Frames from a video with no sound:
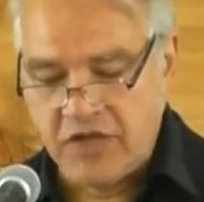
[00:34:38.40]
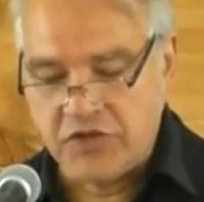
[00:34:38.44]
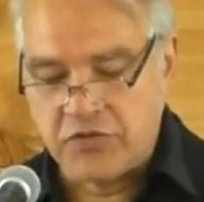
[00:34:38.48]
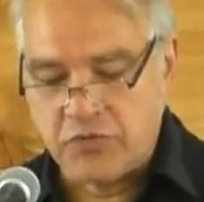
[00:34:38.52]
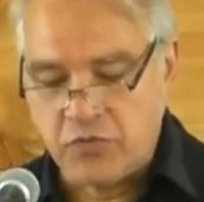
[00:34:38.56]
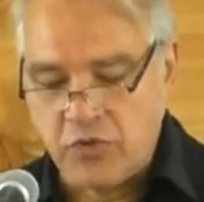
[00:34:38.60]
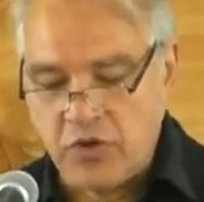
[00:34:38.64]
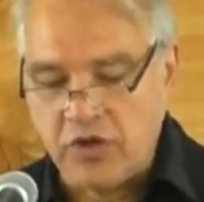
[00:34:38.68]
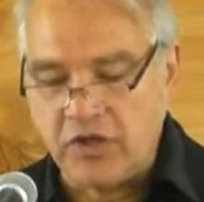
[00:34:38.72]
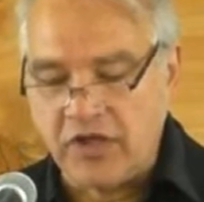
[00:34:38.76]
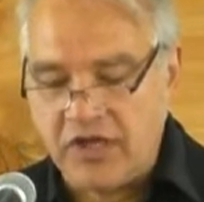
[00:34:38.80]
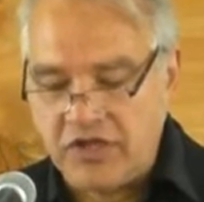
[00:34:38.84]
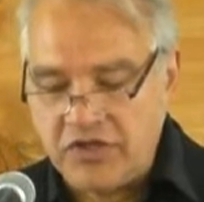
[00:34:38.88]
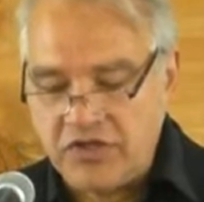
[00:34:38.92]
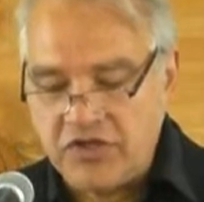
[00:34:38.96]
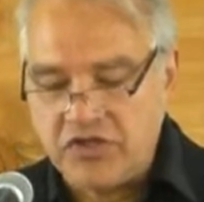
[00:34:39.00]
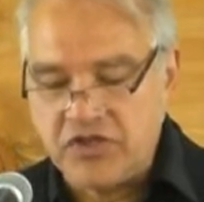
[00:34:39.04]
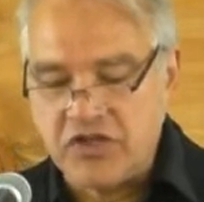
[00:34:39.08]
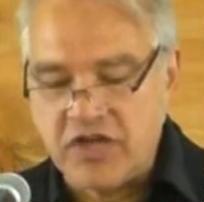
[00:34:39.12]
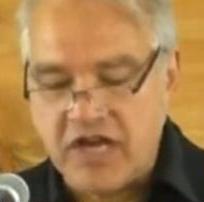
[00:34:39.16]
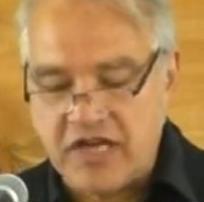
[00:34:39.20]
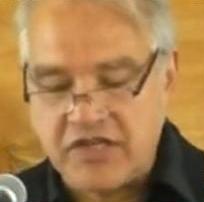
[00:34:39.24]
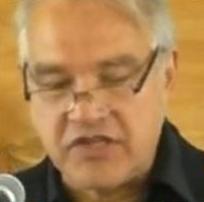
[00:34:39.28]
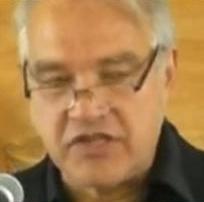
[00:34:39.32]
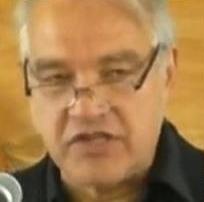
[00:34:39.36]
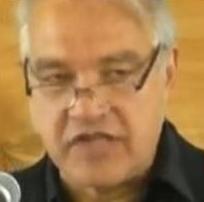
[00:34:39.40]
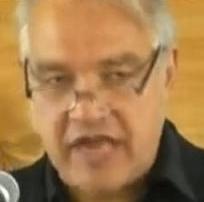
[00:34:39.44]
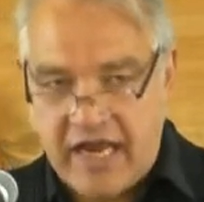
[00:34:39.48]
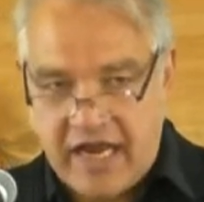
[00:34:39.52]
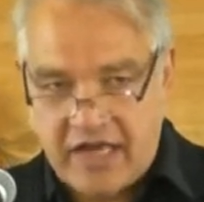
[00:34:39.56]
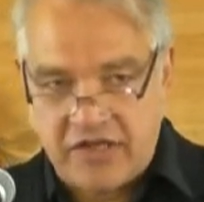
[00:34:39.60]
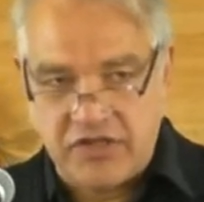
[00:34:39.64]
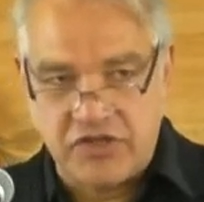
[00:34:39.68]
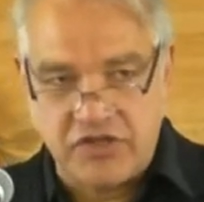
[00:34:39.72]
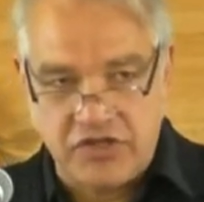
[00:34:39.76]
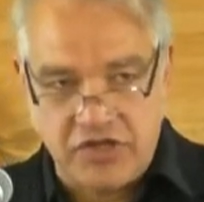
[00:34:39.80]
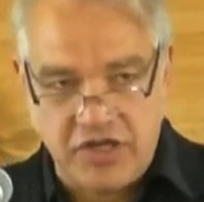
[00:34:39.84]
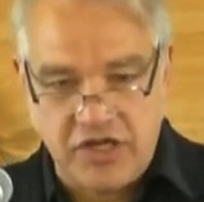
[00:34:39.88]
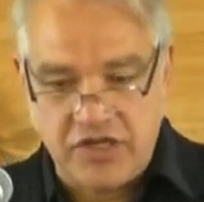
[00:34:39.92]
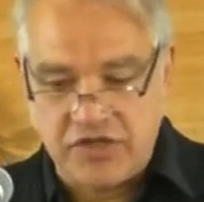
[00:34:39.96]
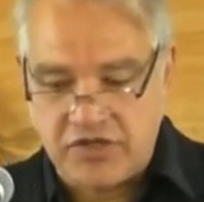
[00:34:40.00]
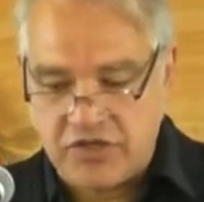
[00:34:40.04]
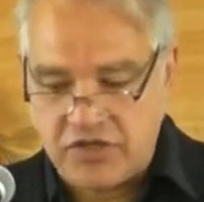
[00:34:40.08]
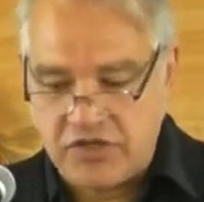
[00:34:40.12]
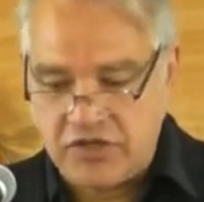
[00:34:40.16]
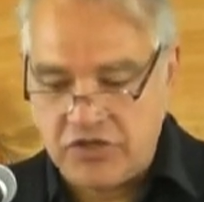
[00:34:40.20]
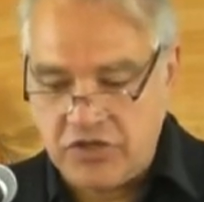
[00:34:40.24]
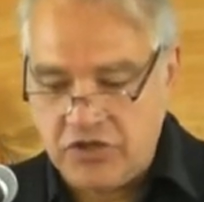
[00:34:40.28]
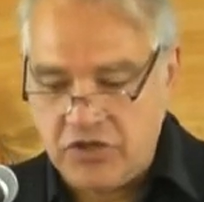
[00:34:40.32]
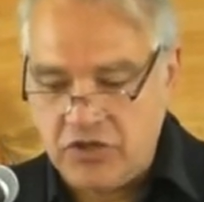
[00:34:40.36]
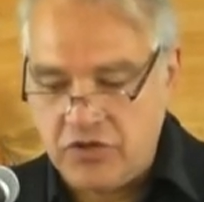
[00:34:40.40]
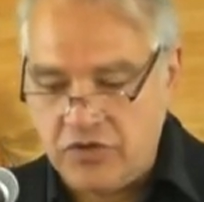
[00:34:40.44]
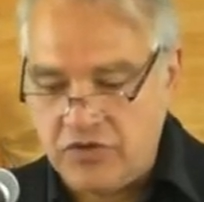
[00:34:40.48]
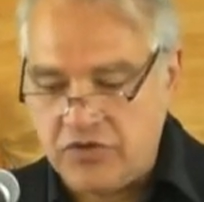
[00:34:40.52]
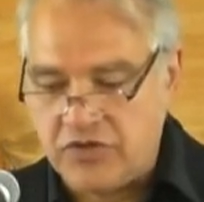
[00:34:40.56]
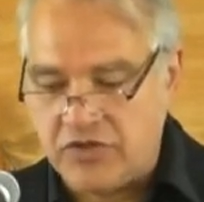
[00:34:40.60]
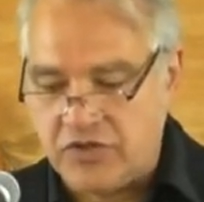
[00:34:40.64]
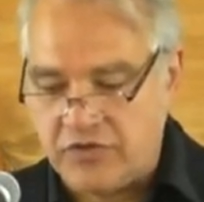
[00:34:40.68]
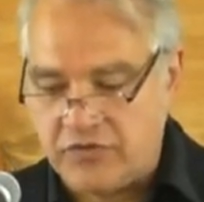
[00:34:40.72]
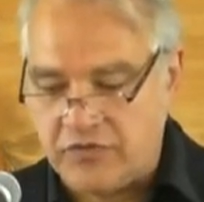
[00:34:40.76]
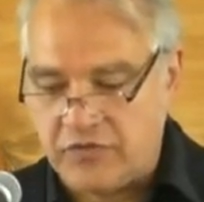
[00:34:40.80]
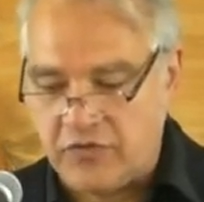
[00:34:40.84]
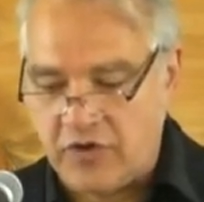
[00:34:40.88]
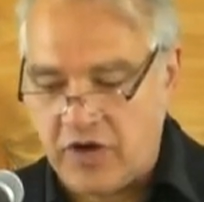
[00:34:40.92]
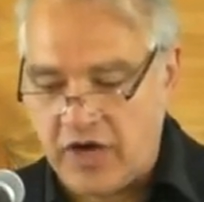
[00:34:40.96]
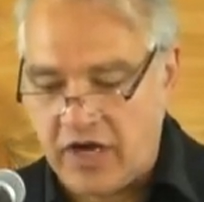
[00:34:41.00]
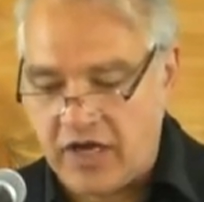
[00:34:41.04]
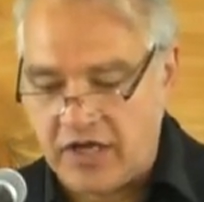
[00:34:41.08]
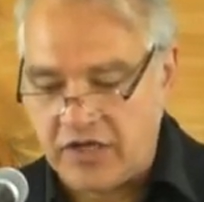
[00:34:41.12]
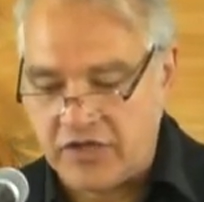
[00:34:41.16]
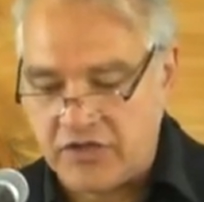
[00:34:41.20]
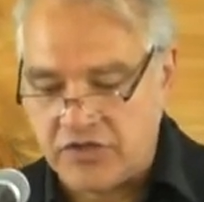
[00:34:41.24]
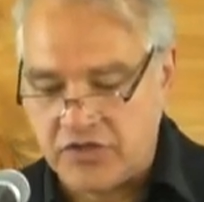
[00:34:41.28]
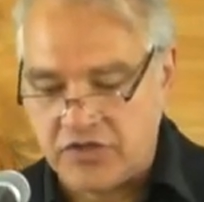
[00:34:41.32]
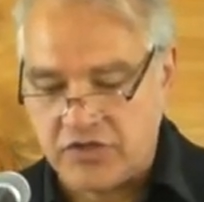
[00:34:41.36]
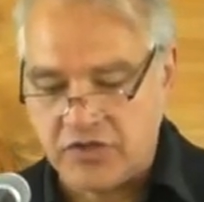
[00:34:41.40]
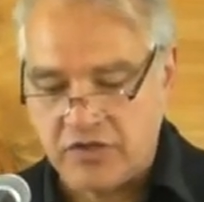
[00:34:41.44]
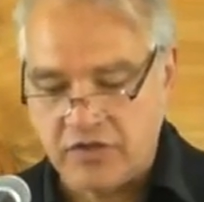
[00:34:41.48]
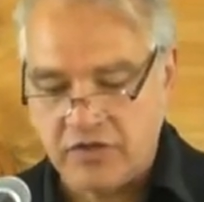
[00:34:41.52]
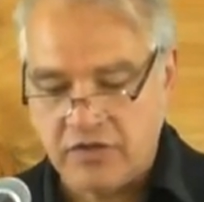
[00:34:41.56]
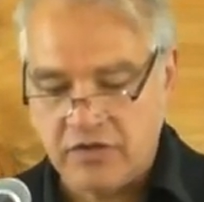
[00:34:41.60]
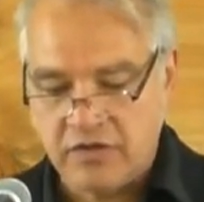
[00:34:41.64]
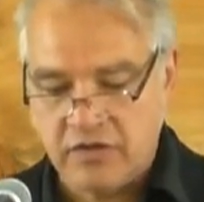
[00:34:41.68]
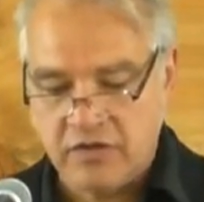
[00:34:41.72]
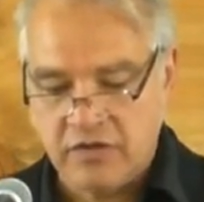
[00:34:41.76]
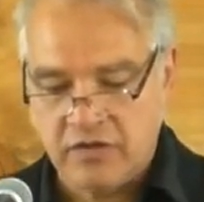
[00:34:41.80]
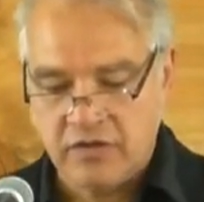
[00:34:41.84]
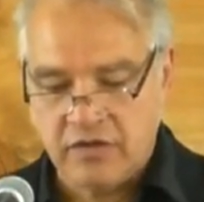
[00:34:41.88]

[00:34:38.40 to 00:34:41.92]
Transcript: it's really just as Jesus used the phrase